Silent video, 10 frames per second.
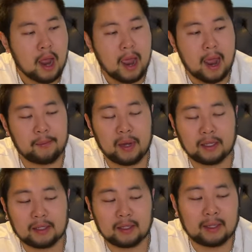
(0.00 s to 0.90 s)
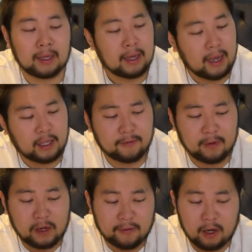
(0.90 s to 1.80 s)
and basically it's a
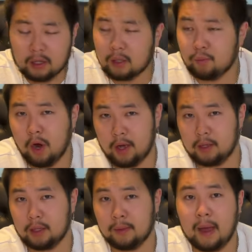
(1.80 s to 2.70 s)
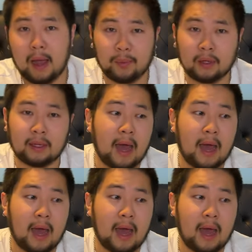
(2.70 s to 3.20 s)
very, very good product in my opinion.